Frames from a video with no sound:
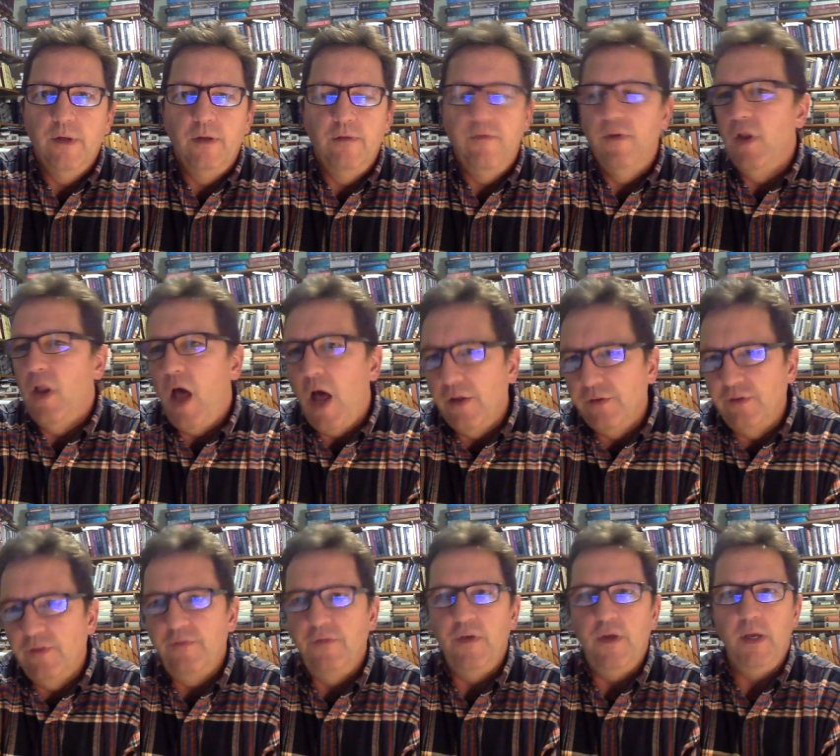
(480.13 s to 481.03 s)

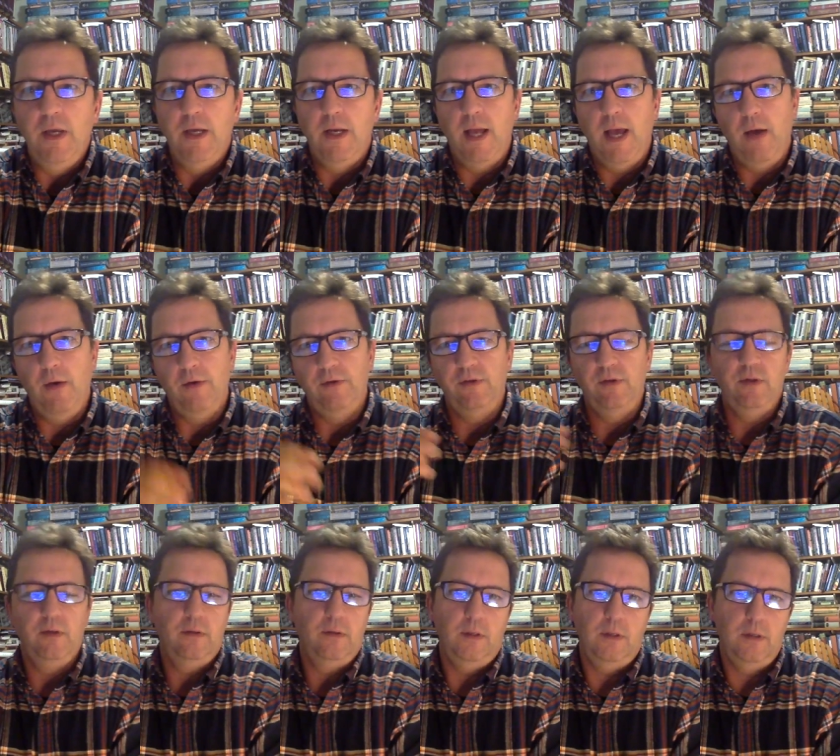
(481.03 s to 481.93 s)
philosophy and how
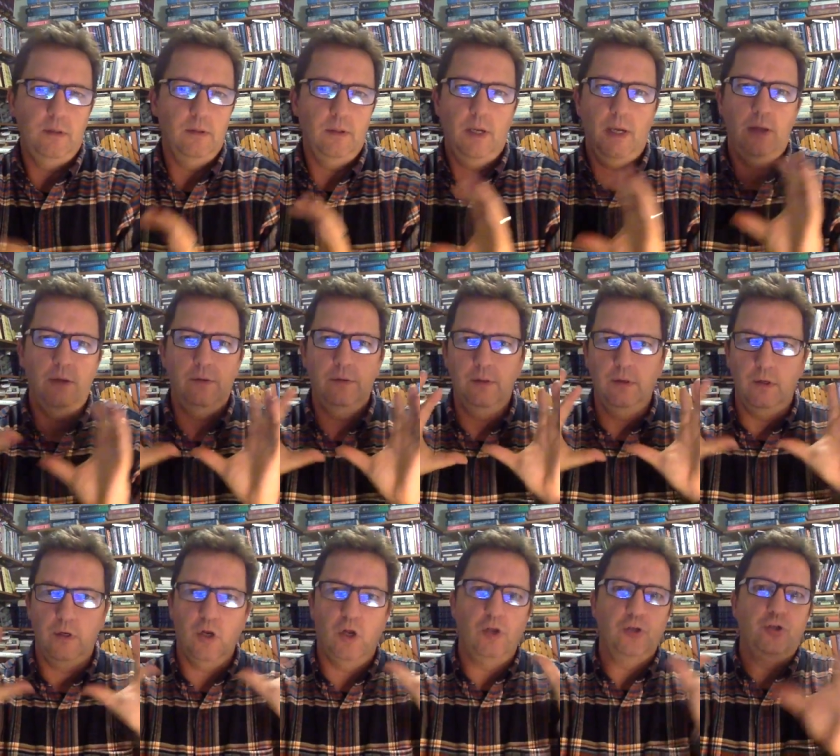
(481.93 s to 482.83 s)
the
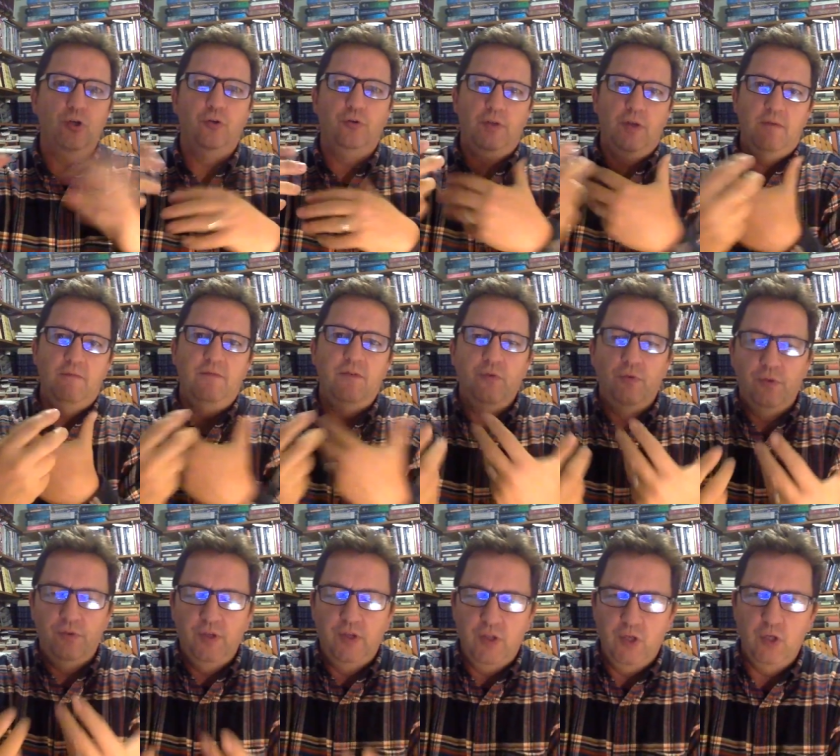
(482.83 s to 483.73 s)
culture is
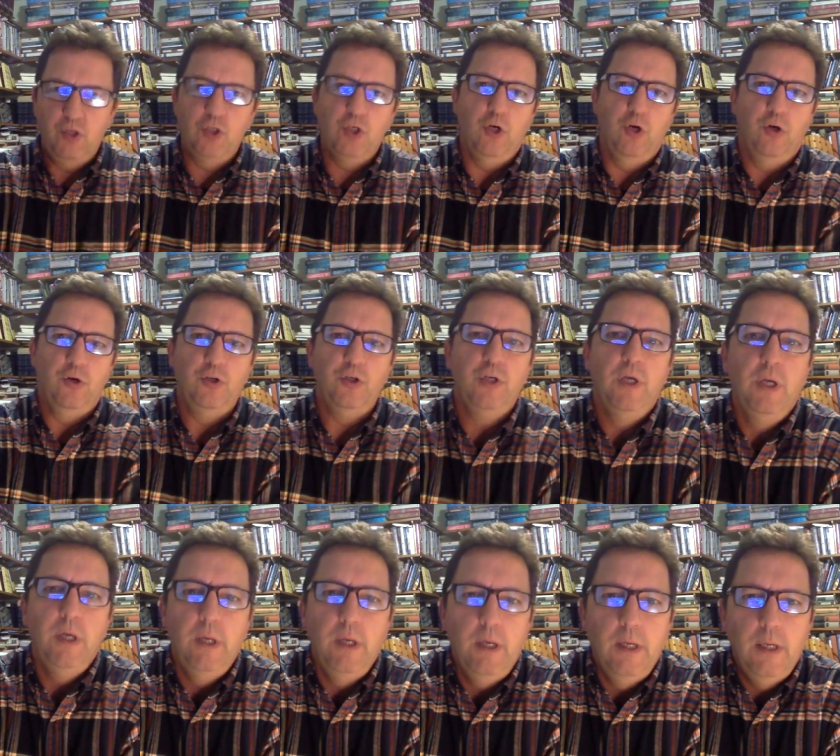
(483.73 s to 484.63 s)
influencing the church.
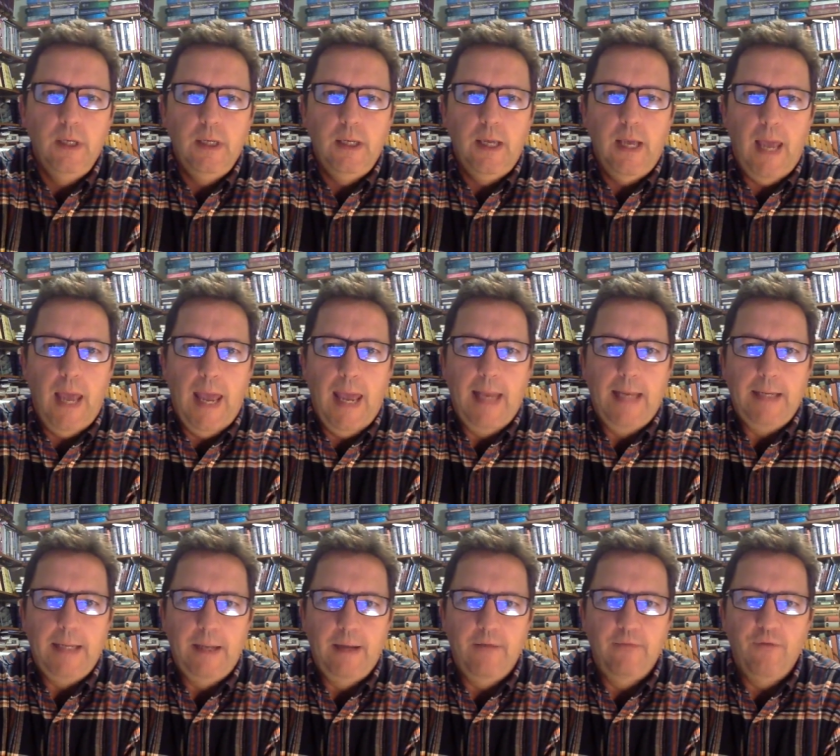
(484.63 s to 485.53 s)
And
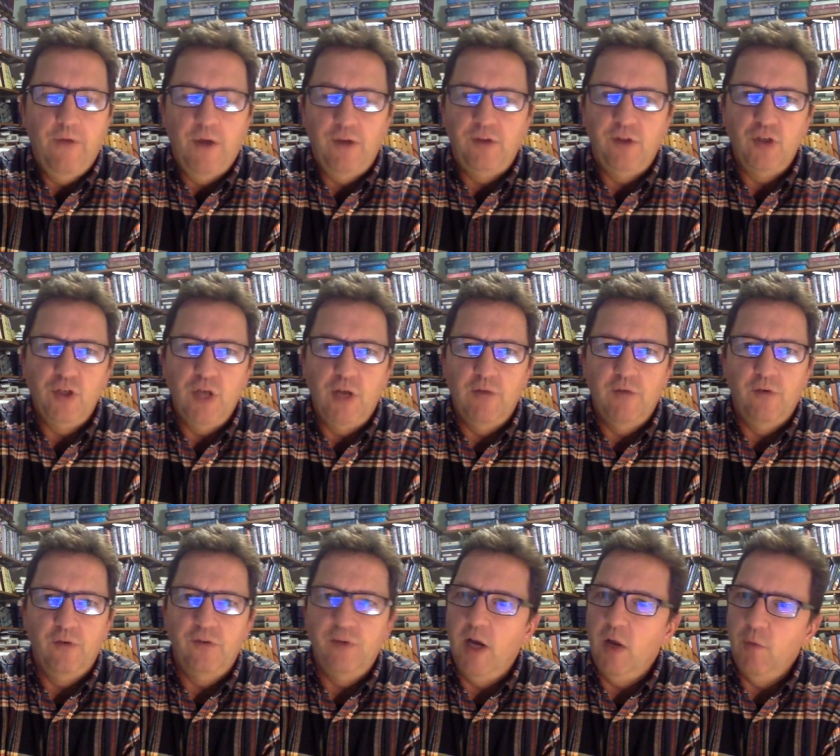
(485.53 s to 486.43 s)
Francis Schaeffer
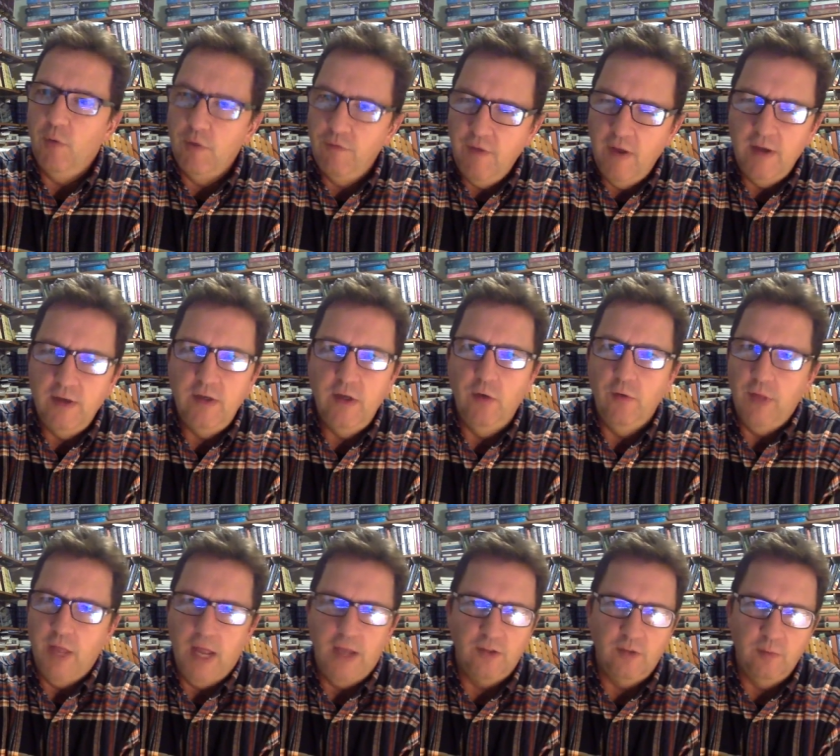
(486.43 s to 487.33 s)
studied with Van Til, and
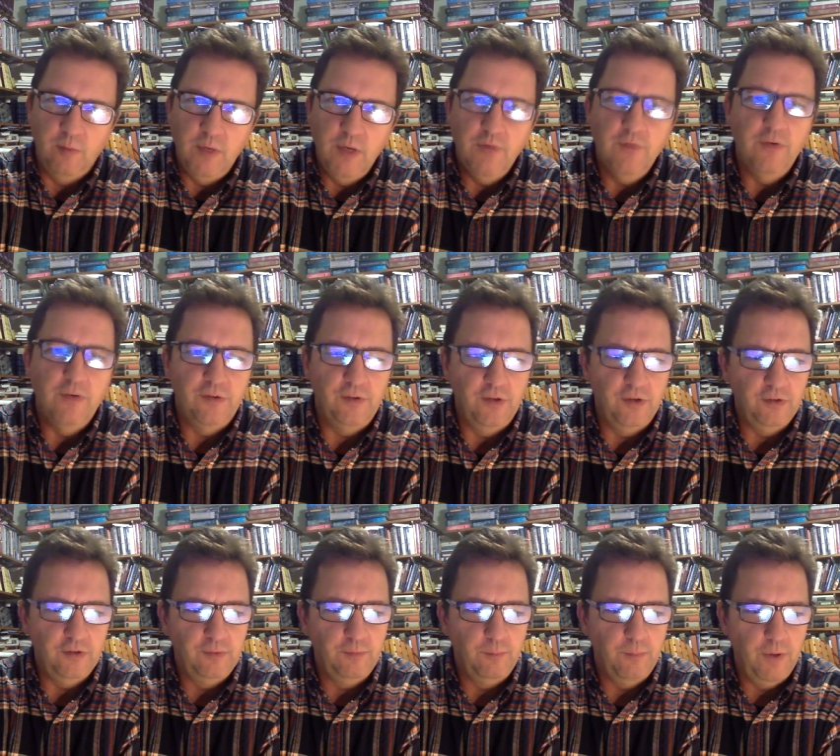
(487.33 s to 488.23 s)
they had some
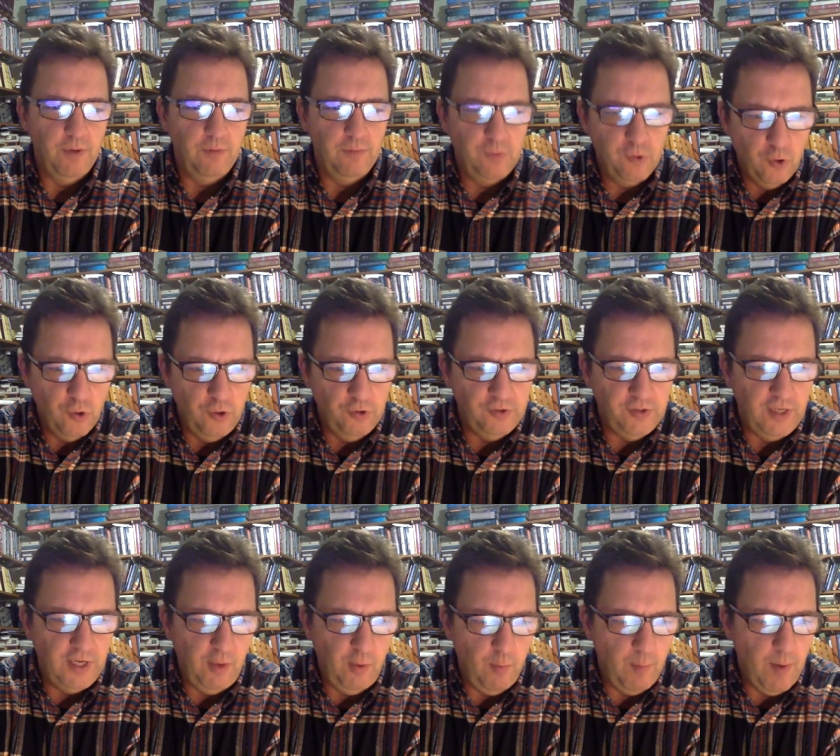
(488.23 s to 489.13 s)
differences. But Turner said
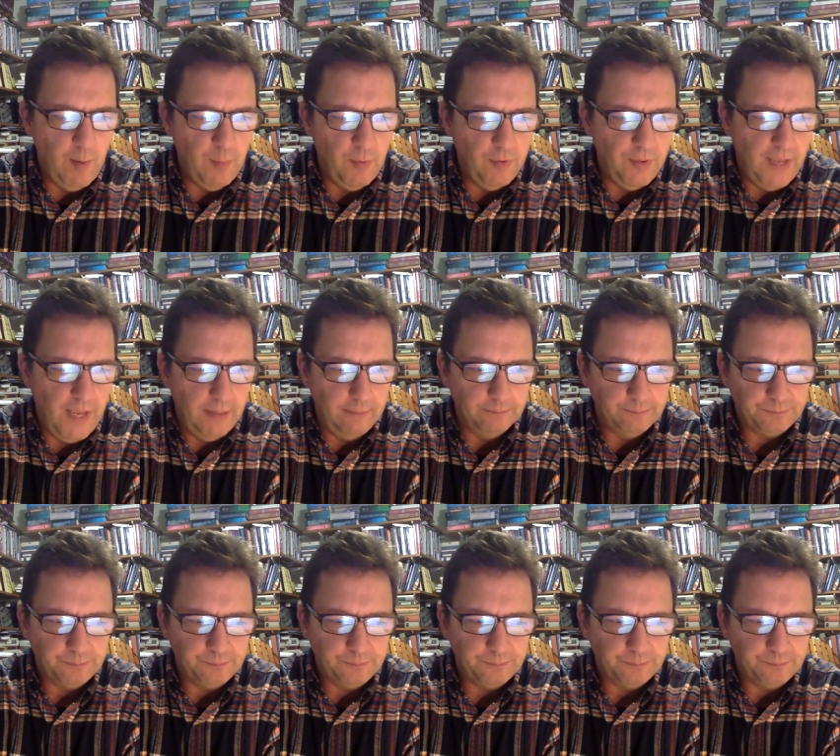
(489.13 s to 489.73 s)
he remembered that